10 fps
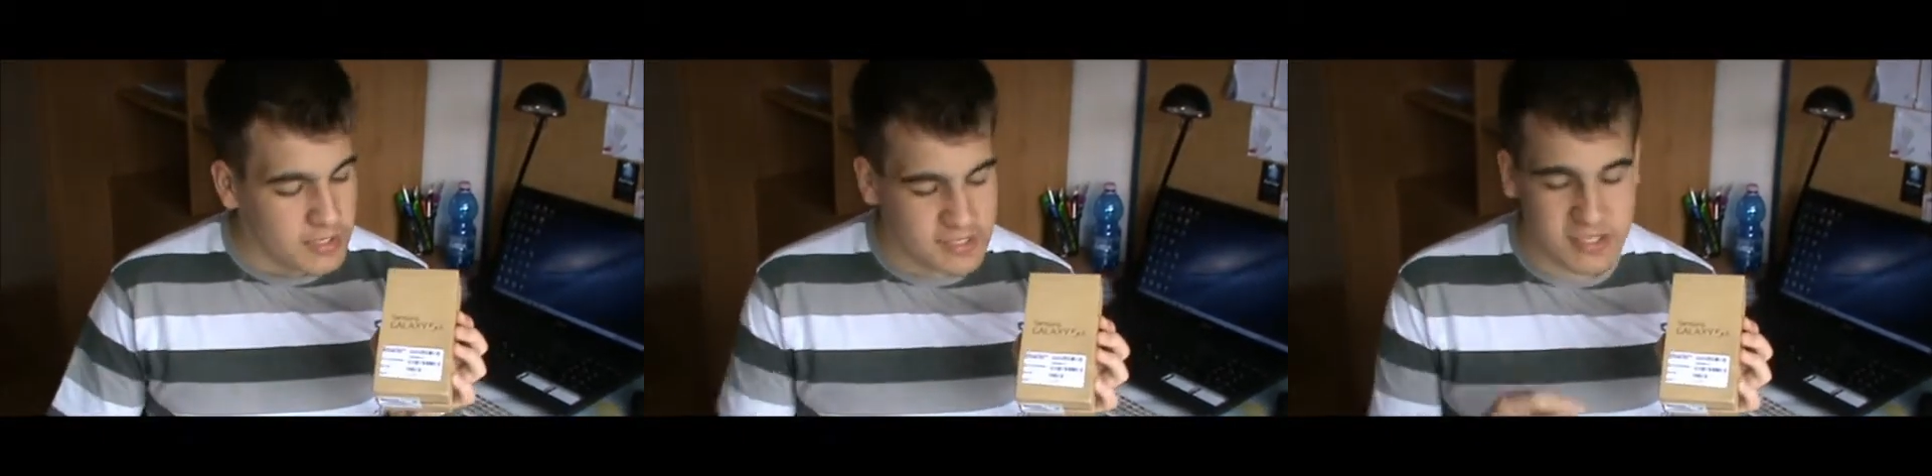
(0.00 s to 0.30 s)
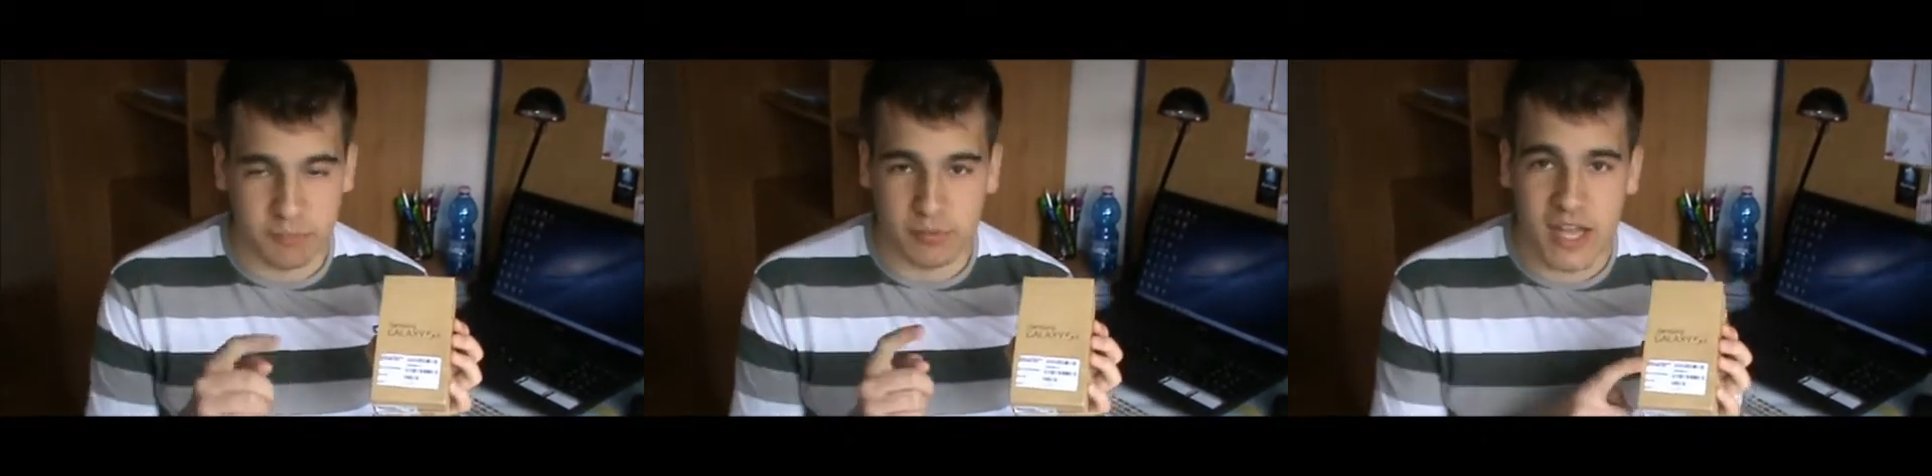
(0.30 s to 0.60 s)
this
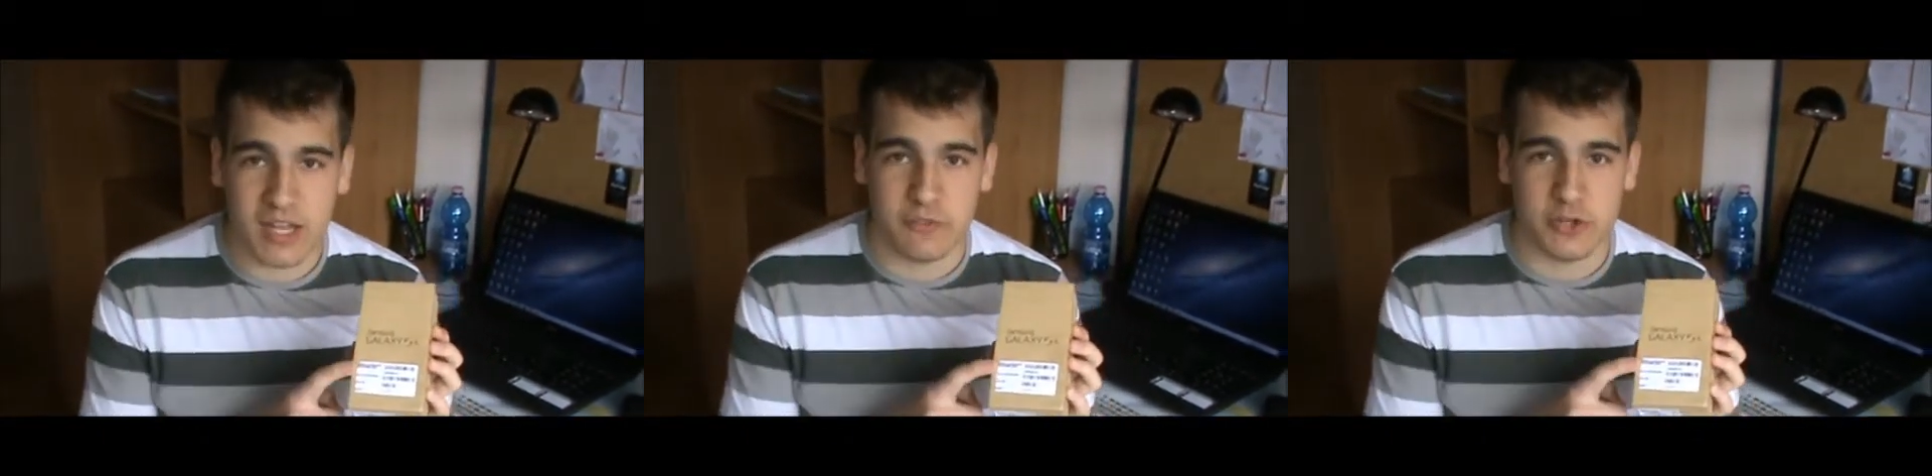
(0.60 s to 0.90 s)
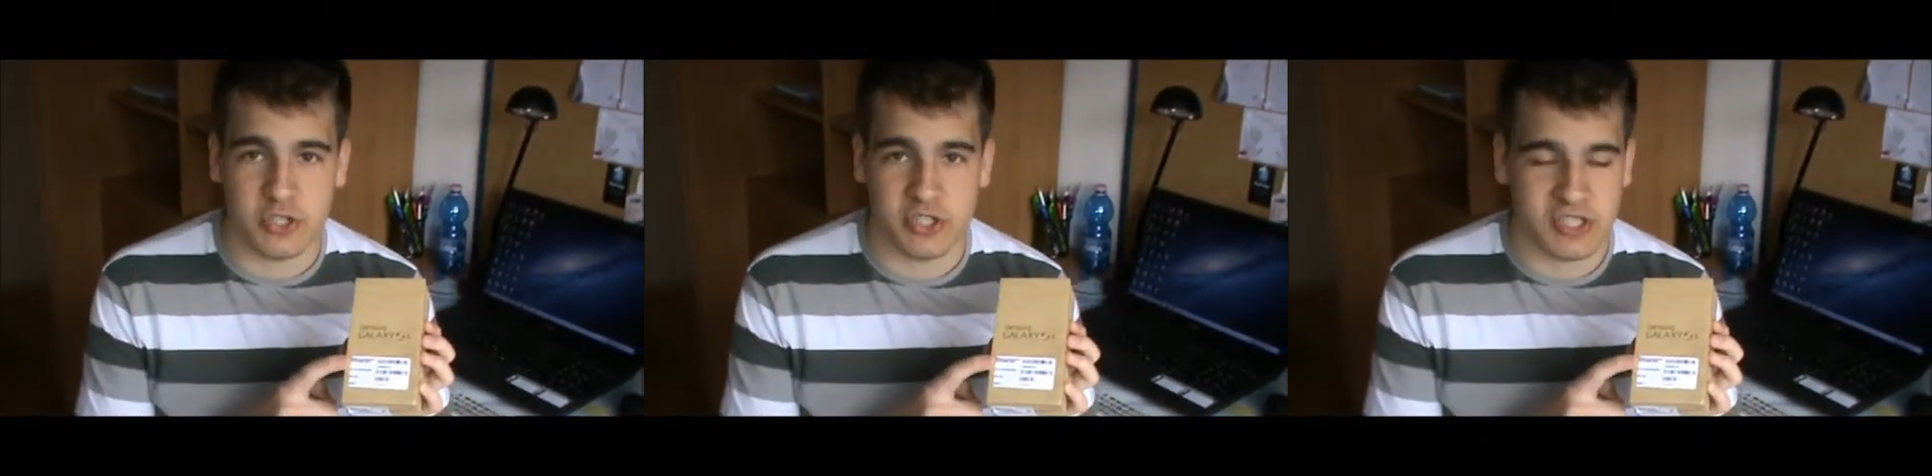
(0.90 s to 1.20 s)
is the black
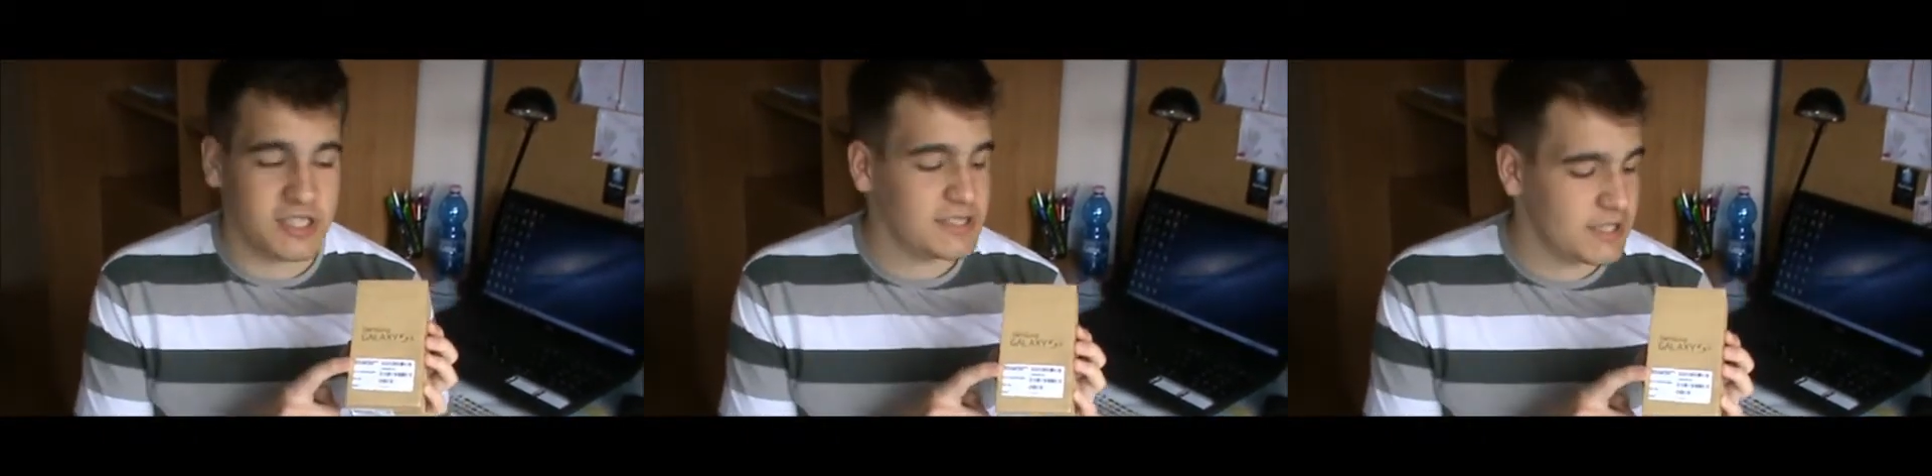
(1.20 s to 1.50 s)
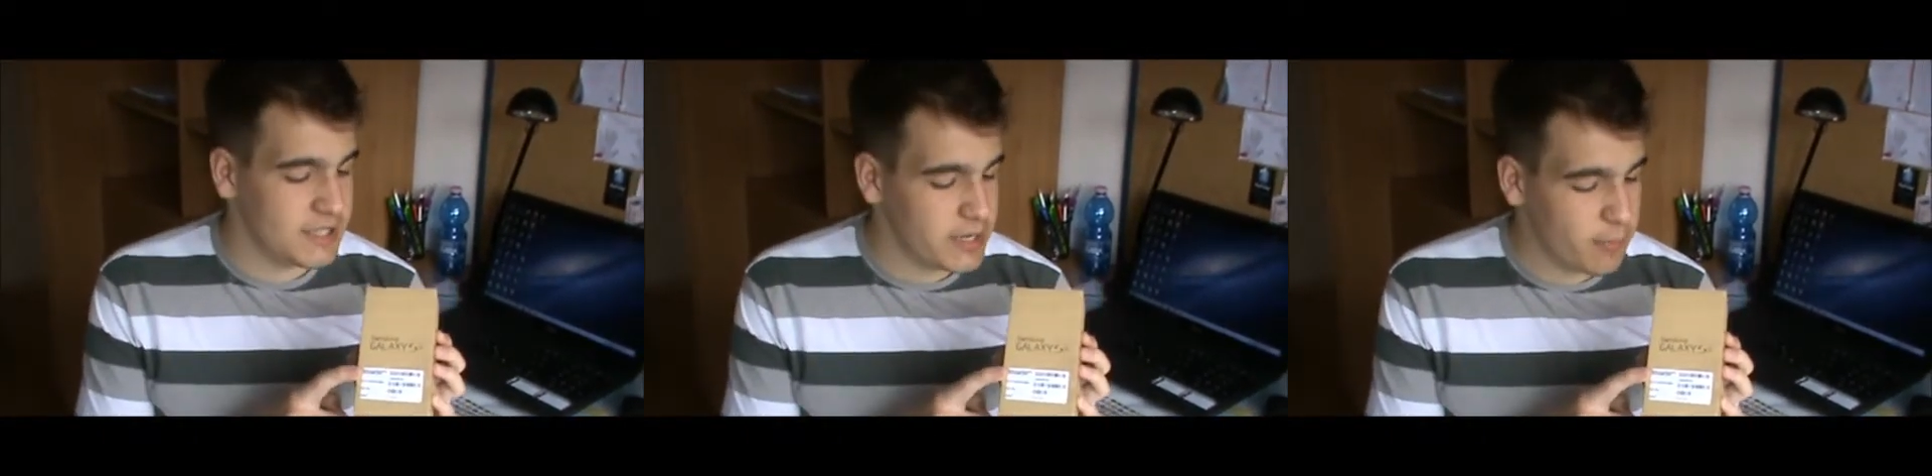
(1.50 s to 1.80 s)
version
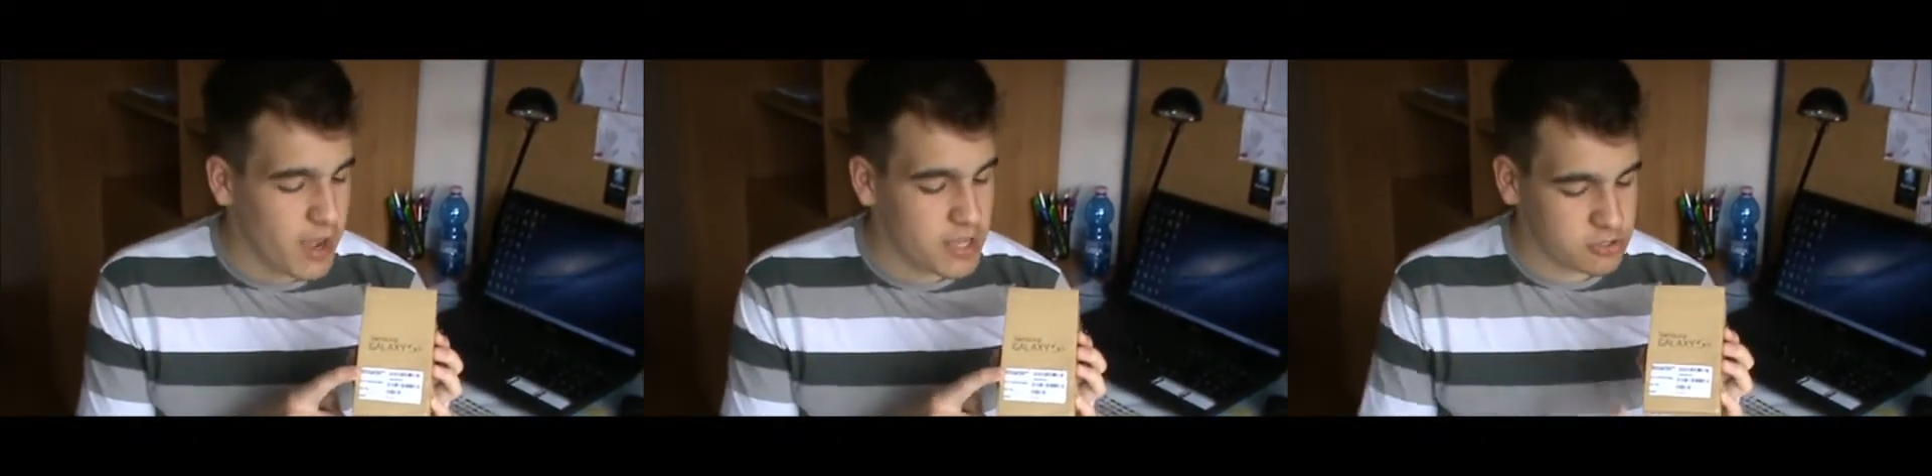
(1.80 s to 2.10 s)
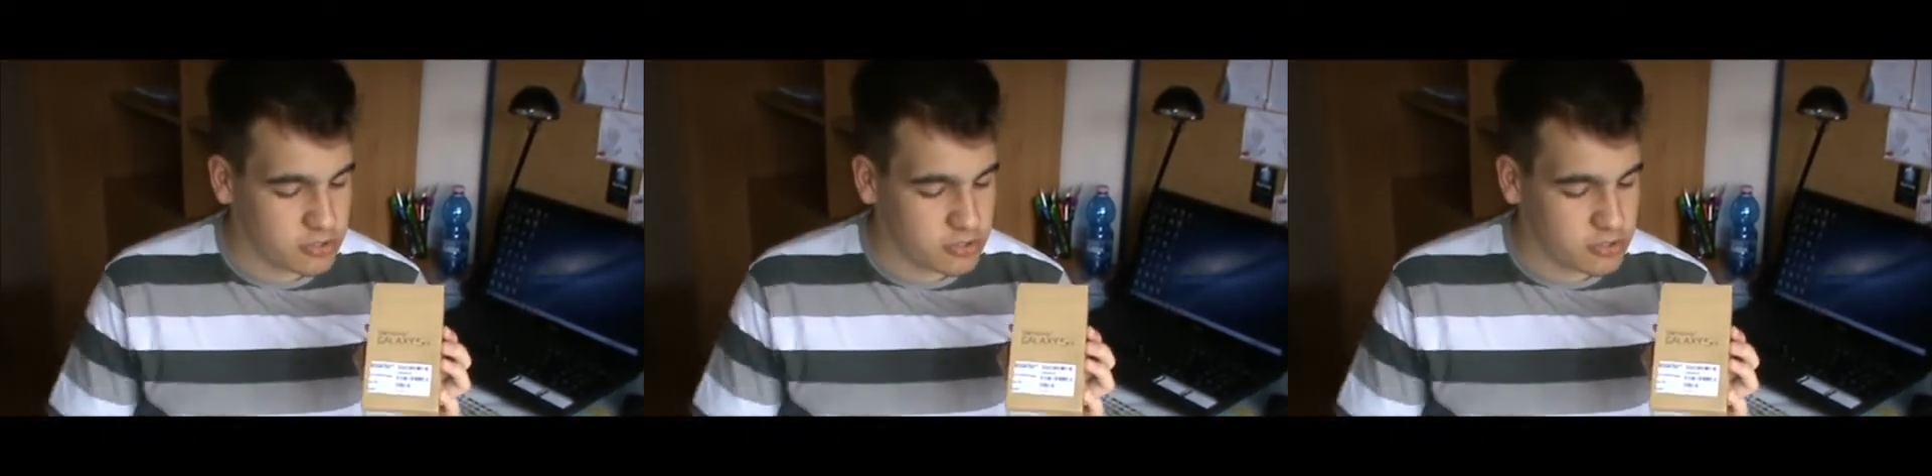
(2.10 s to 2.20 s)
16GB